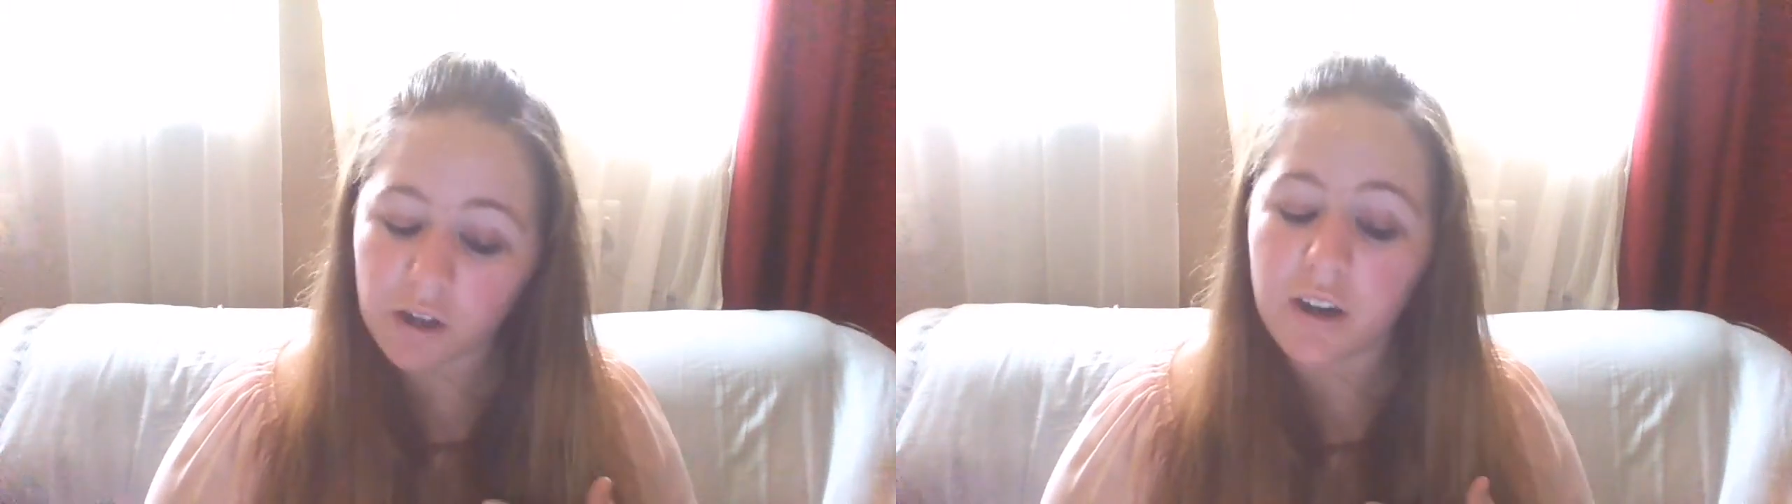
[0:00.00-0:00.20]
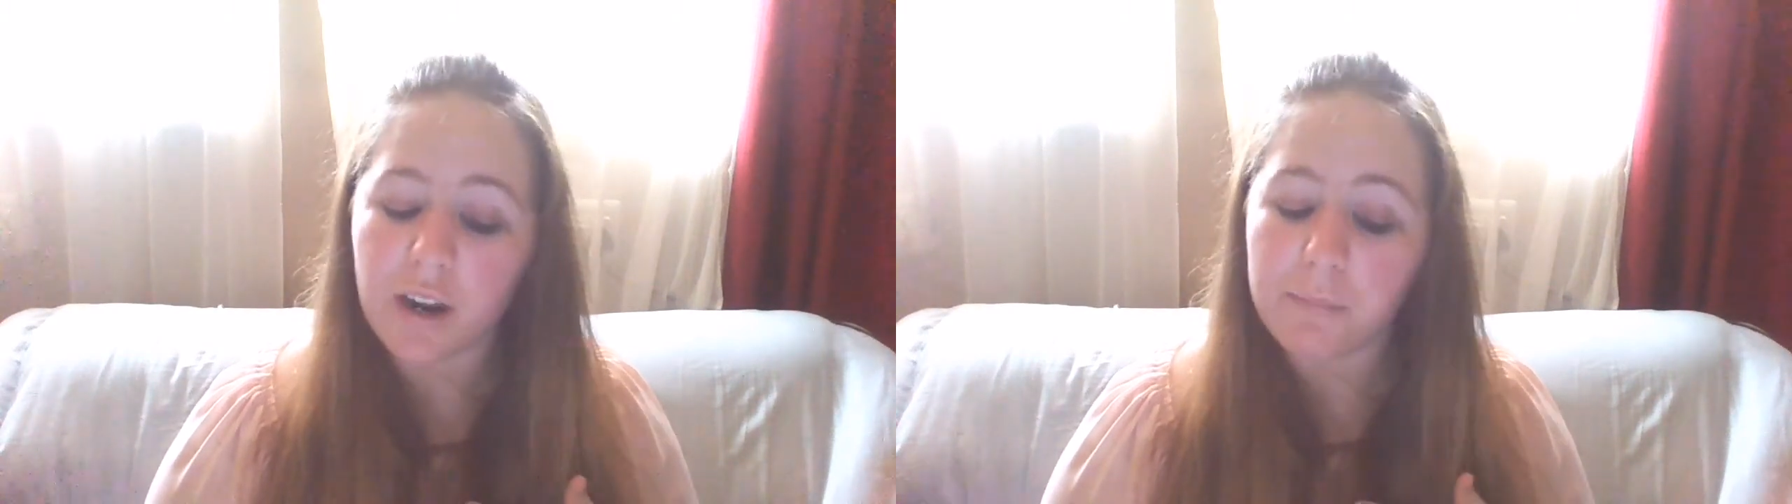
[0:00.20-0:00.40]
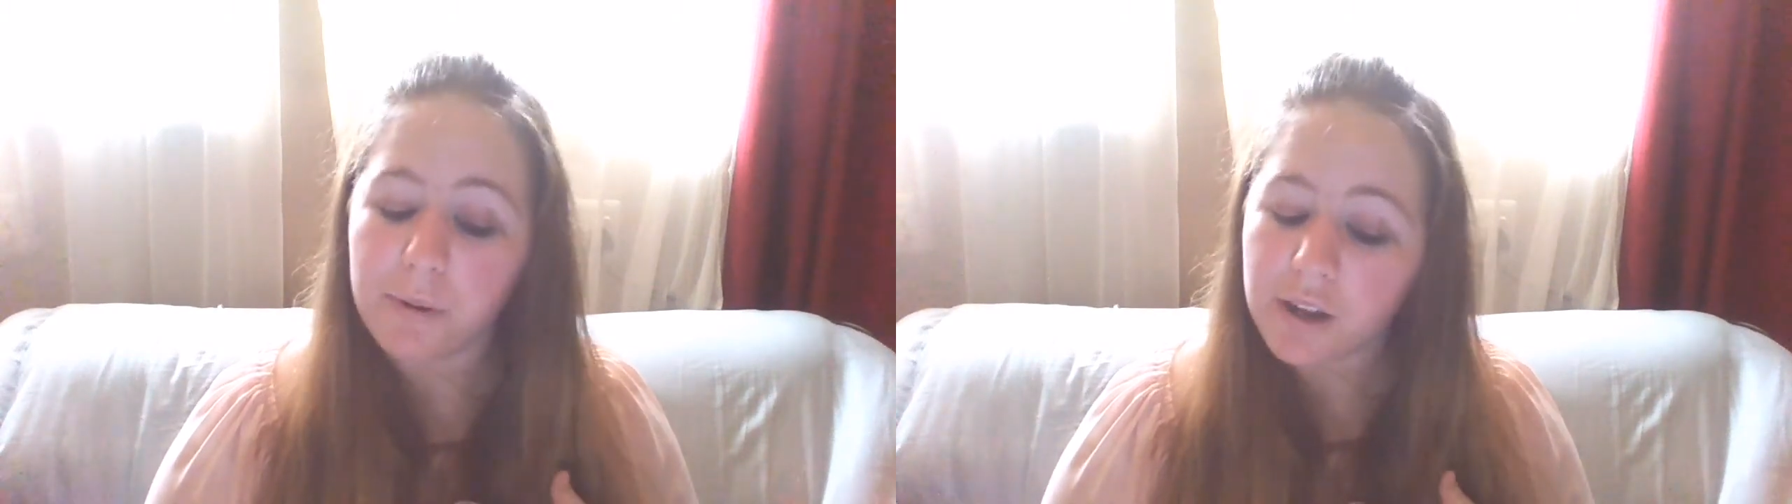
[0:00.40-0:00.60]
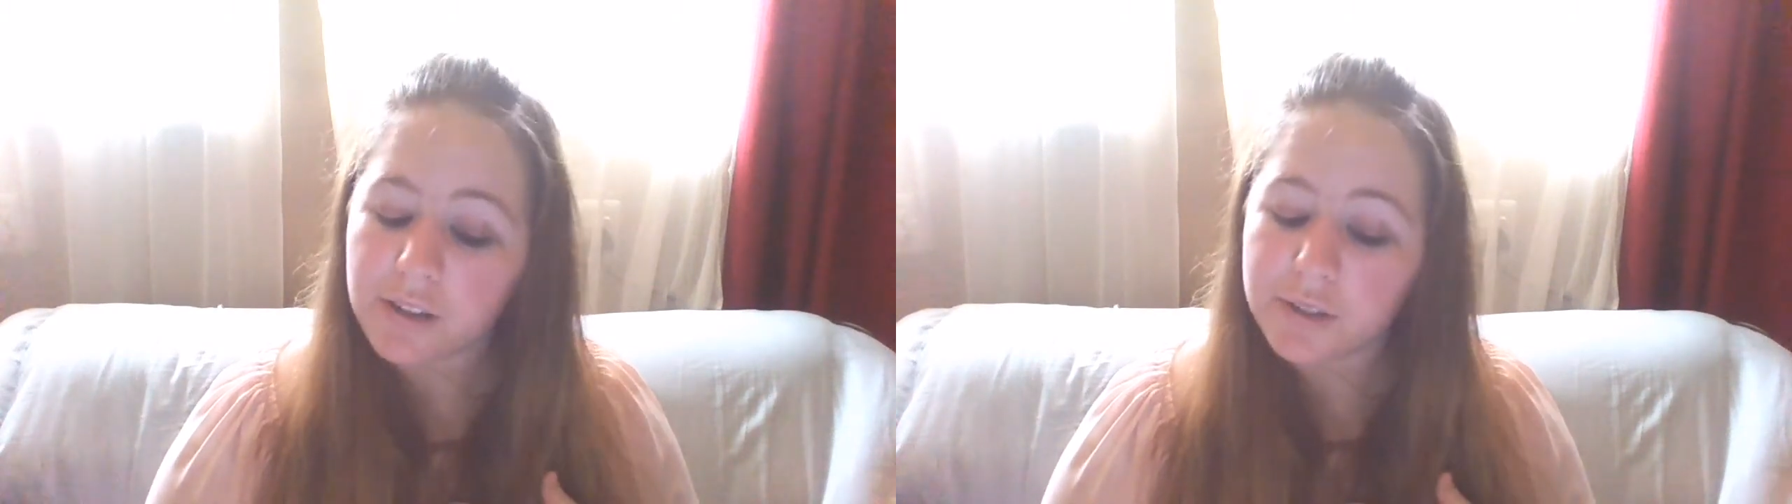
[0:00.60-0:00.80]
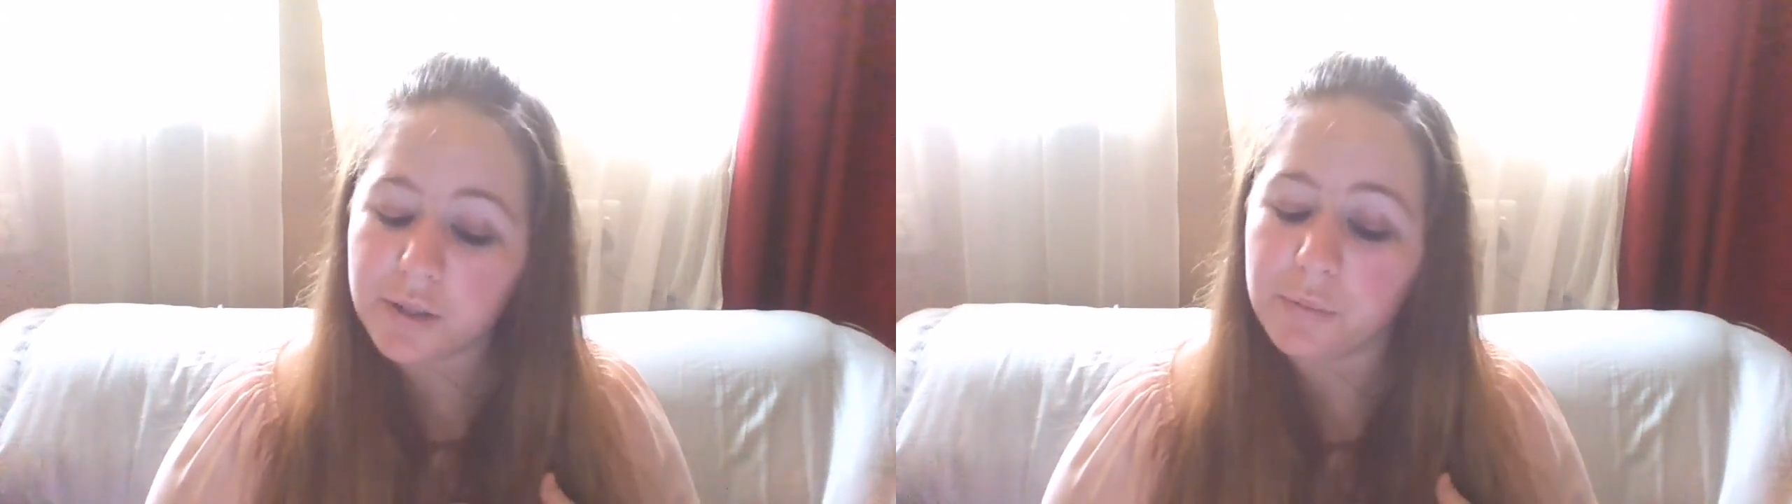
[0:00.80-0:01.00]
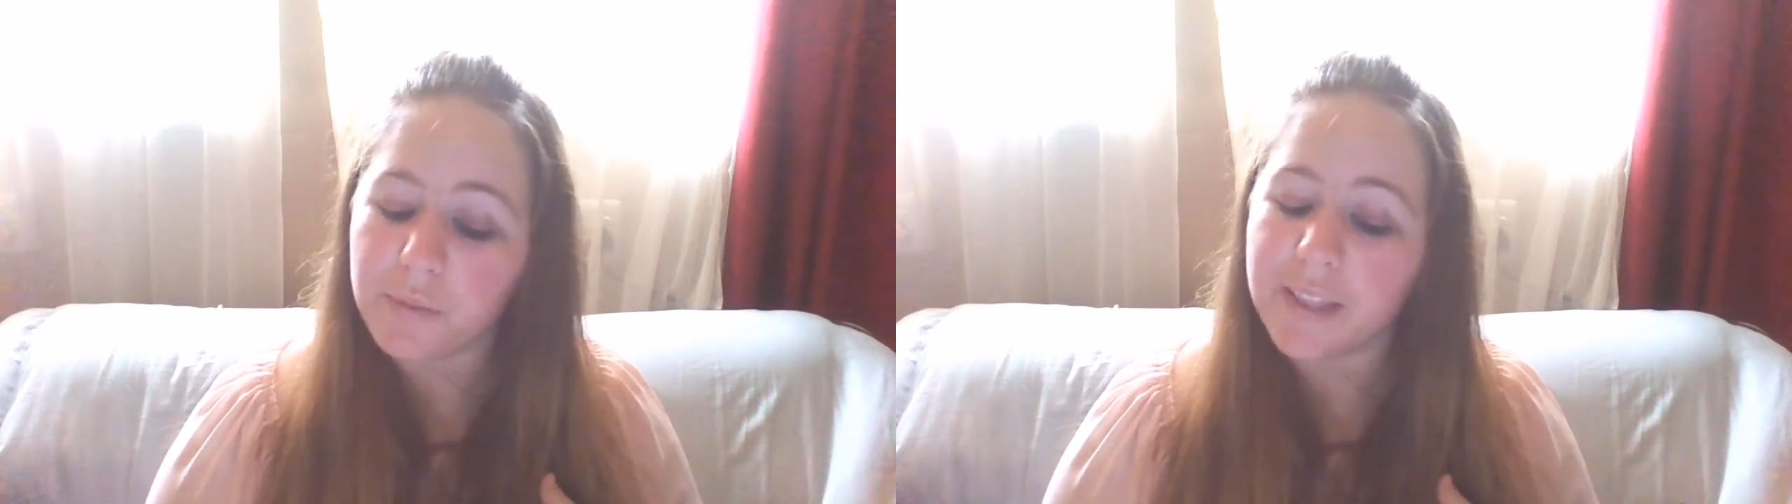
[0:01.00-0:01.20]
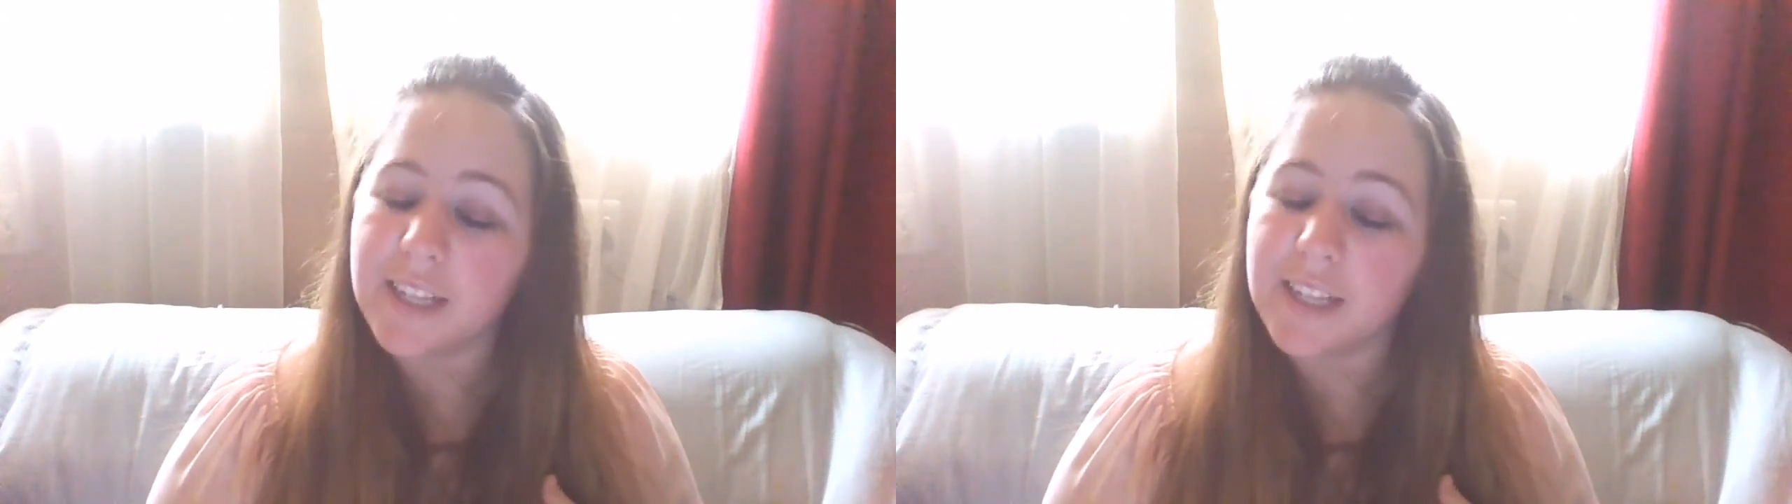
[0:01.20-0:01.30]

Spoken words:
on our path so when